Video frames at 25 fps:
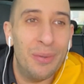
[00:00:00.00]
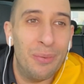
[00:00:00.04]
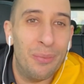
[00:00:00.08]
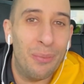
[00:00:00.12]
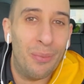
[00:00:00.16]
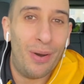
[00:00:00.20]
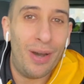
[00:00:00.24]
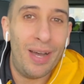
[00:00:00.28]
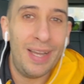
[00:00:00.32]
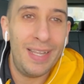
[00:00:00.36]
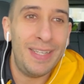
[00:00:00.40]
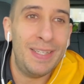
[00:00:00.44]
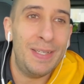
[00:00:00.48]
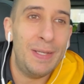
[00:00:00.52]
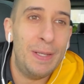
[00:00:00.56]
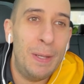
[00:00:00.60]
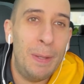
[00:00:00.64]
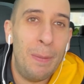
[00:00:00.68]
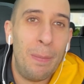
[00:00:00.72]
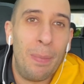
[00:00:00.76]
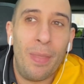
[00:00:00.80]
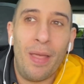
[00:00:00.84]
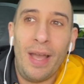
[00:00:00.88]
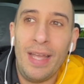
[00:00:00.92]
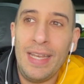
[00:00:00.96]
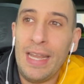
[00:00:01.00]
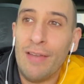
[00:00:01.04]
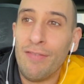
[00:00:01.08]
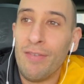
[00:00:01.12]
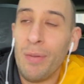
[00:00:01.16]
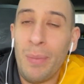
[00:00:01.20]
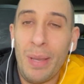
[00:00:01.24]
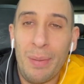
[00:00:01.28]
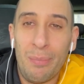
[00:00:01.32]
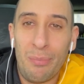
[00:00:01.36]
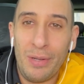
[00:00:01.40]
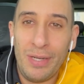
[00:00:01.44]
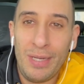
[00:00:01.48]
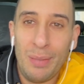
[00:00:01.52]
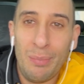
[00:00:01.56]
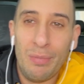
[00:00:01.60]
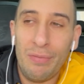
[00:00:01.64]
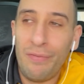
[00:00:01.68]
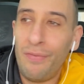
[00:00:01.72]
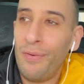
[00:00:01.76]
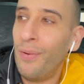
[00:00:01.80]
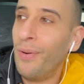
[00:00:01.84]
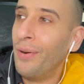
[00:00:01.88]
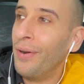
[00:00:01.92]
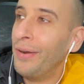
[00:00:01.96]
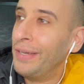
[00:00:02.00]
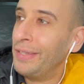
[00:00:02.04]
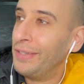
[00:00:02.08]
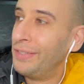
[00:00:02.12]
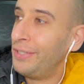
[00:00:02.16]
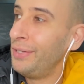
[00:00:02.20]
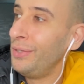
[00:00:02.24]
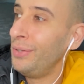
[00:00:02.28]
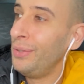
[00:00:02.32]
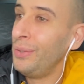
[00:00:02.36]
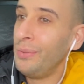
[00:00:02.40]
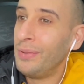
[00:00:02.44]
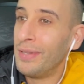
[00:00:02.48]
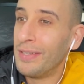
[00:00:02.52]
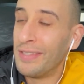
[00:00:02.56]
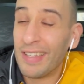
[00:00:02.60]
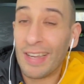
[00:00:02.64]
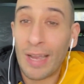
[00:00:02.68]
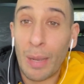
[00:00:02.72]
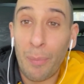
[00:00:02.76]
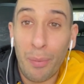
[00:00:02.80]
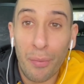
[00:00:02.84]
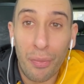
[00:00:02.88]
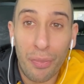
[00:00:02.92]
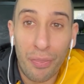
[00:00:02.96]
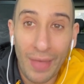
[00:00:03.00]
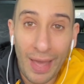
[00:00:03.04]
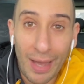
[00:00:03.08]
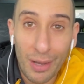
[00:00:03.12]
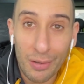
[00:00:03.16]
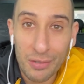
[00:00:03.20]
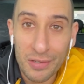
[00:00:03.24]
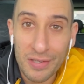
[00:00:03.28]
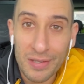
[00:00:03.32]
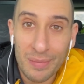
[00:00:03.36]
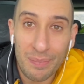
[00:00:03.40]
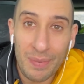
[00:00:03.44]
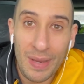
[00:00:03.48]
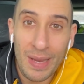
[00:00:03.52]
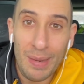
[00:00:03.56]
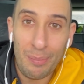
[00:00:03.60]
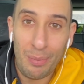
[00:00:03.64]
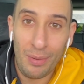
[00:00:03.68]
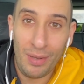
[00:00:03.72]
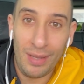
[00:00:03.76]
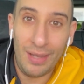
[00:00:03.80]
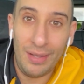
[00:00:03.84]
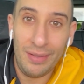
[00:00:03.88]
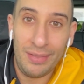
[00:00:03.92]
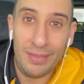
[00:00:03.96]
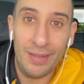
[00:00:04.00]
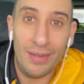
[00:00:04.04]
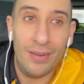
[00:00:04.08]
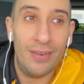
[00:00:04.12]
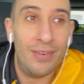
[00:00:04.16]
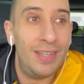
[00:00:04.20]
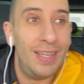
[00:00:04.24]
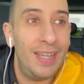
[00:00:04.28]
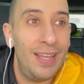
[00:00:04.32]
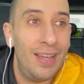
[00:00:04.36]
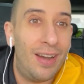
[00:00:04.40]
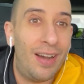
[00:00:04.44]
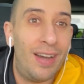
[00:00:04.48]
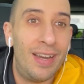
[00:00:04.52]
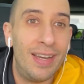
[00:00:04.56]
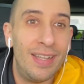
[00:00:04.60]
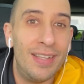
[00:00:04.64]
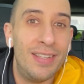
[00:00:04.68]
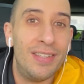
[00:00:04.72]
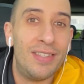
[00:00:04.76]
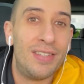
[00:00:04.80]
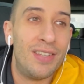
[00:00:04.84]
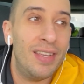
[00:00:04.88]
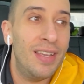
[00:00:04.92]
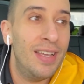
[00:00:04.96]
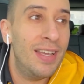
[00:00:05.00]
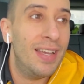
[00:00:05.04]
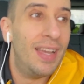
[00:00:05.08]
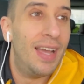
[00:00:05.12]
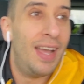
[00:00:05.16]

One, I never met Brendan before. Two, there's a couple thousand people out there in the audience.